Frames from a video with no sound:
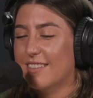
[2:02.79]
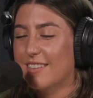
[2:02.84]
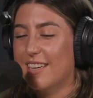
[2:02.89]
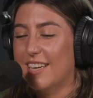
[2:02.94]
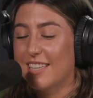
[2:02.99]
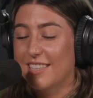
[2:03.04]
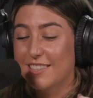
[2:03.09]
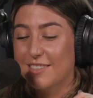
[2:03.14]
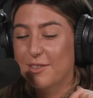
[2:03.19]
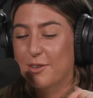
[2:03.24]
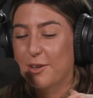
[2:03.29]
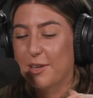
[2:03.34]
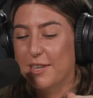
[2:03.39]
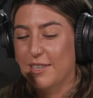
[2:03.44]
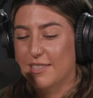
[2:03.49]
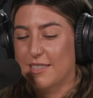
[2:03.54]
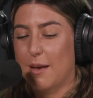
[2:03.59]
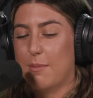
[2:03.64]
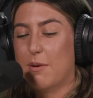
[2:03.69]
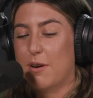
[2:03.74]
It's literally
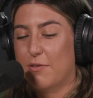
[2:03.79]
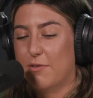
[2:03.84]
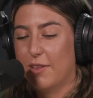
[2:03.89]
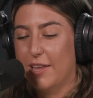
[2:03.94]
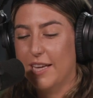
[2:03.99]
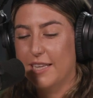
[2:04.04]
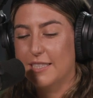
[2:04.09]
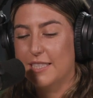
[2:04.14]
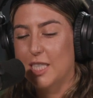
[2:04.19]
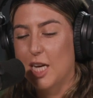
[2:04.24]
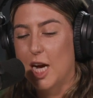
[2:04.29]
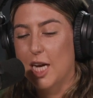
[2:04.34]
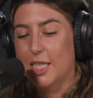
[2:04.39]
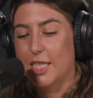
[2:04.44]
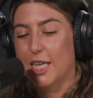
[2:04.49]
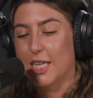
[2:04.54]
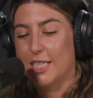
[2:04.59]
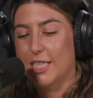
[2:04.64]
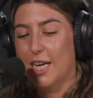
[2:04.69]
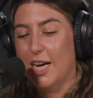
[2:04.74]
summer flings
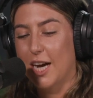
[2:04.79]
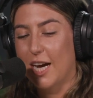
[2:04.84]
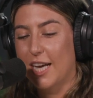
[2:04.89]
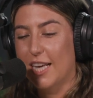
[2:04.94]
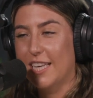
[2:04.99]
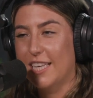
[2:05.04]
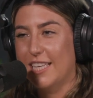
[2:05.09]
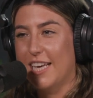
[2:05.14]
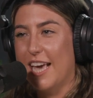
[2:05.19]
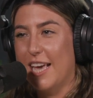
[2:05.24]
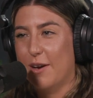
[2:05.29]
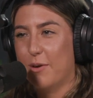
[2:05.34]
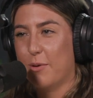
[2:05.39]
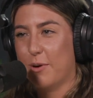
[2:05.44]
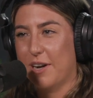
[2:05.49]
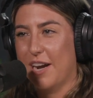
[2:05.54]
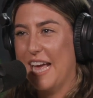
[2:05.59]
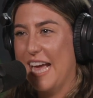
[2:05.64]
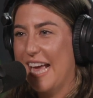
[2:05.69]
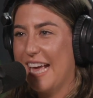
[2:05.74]
yay
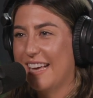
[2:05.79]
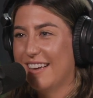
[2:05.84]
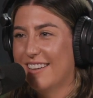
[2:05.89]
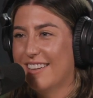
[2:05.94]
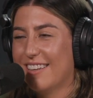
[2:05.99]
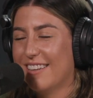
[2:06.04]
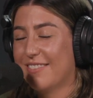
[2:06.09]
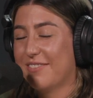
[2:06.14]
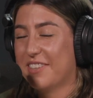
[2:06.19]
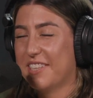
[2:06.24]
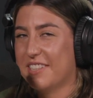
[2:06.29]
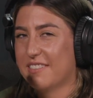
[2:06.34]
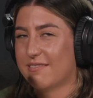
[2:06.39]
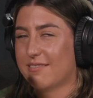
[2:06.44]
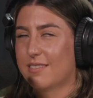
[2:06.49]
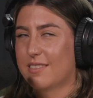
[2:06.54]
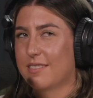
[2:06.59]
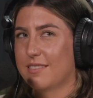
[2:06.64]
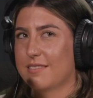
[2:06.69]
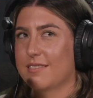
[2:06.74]
or nay. I'm like,
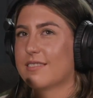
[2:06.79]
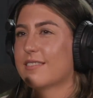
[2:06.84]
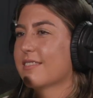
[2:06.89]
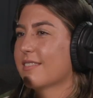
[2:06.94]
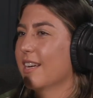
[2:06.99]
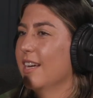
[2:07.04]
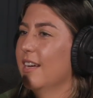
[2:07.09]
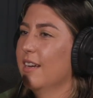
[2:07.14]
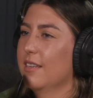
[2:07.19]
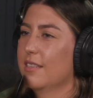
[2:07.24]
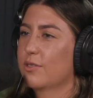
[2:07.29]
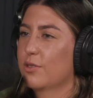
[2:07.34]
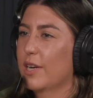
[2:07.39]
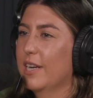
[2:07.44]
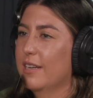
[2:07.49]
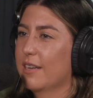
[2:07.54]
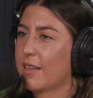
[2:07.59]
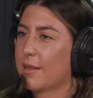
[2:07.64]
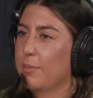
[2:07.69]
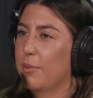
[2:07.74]

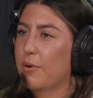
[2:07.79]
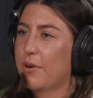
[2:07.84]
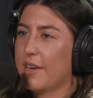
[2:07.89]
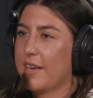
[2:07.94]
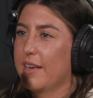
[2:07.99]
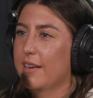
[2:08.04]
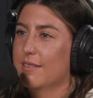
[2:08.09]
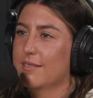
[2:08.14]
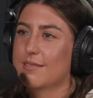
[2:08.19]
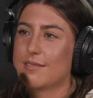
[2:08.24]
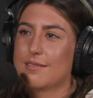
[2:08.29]
straight to the point.